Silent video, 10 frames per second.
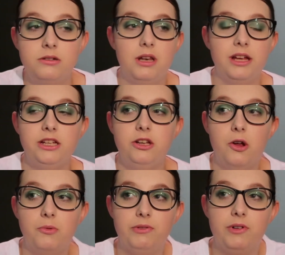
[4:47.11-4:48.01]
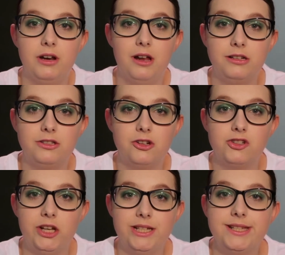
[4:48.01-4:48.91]
like, you know, with like
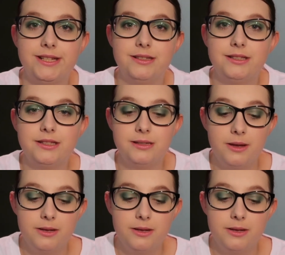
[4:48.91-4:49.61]
touching distance.